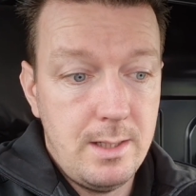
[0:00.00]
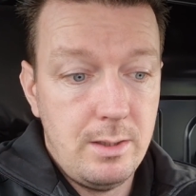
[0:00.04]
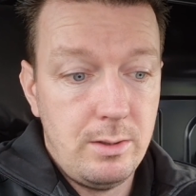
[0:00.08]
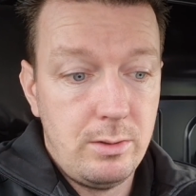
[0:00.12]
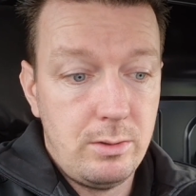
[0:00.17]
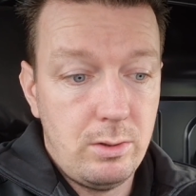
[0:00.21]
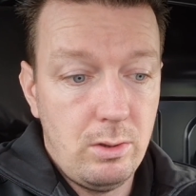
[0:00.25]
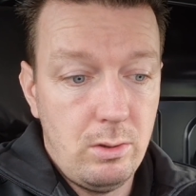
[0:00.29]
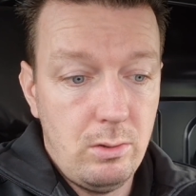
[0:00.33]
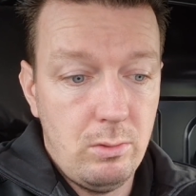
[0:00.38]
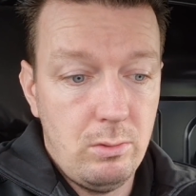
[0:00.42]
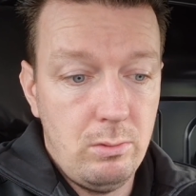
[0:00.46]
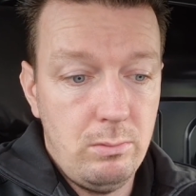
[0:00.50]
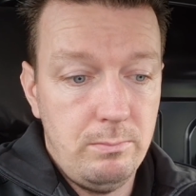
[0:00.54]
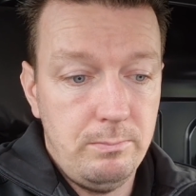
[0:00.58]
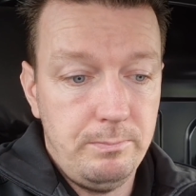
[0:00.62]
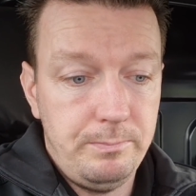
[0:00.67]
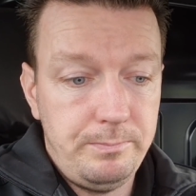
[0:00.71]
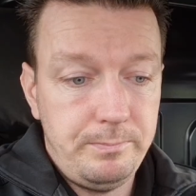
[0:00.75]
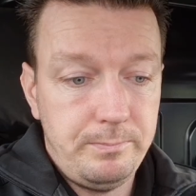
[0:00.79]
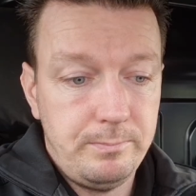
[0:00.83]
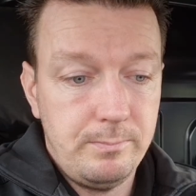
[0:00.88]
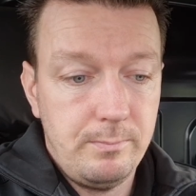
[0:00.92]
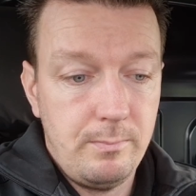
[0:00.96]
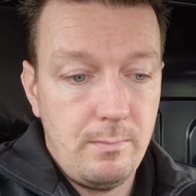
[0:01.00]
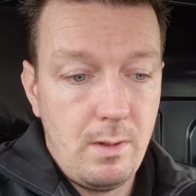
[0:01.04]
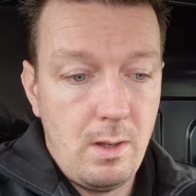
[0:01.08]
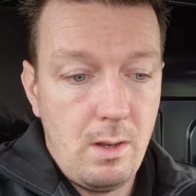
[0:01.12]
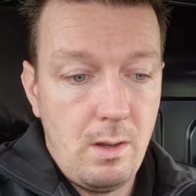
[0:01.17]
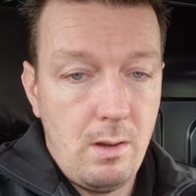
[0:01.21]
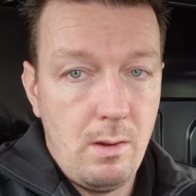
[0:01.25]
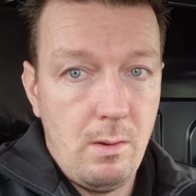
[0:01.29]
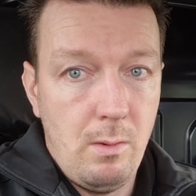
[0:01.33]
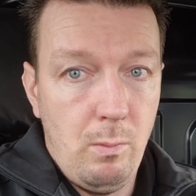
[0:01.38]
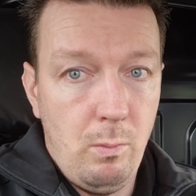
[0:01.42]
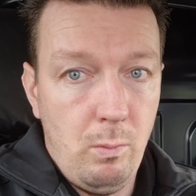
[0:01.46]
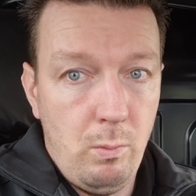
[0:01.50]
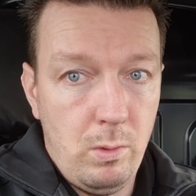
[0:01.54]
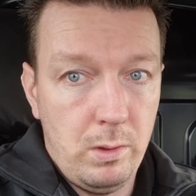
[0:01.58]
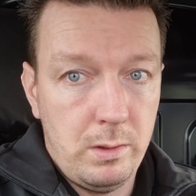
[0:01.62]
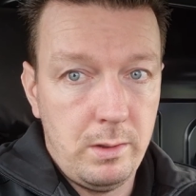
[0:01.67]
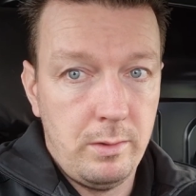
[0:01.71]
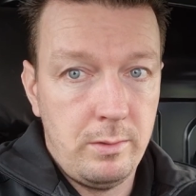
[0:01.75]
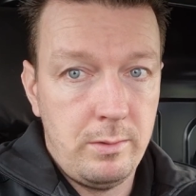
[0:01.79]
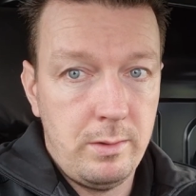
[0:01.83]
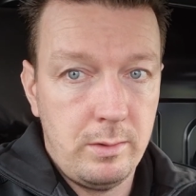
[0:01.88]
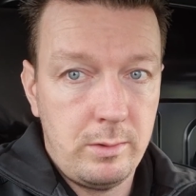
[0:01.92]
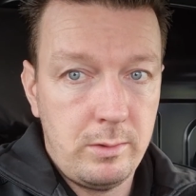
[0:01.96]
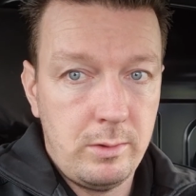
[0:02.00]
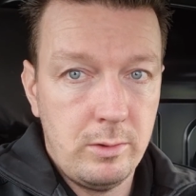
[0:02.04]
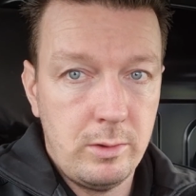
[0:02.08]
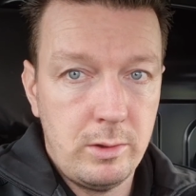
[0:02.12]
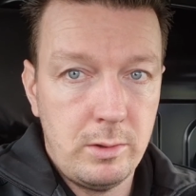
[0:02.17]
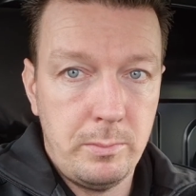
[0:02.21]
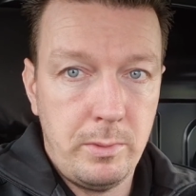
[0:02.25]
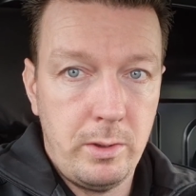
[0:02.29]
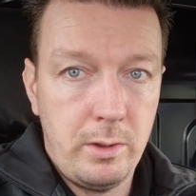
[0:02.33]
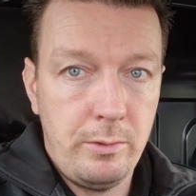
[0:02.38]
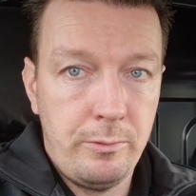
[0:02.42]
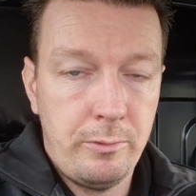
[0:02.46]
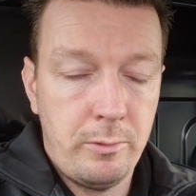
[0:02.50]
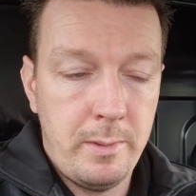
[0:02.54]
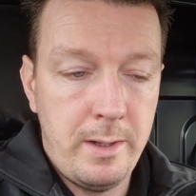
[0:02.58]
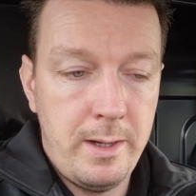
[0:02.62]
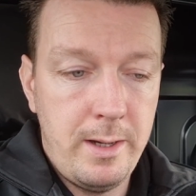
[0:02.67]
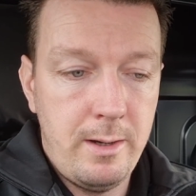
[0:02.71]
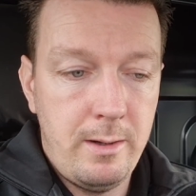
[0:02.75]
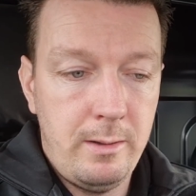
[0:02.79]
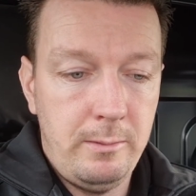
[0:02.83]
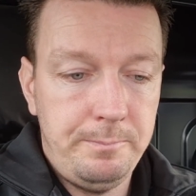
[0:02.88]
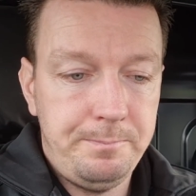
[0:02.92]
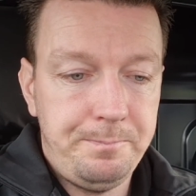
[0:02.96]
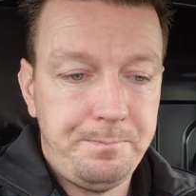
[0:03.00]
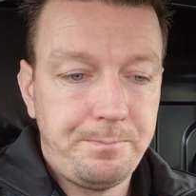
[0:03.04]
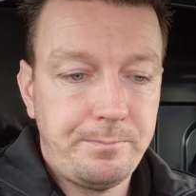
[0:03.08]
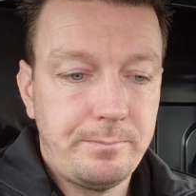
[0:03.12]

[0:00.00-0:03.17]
So, what does this customer do from here?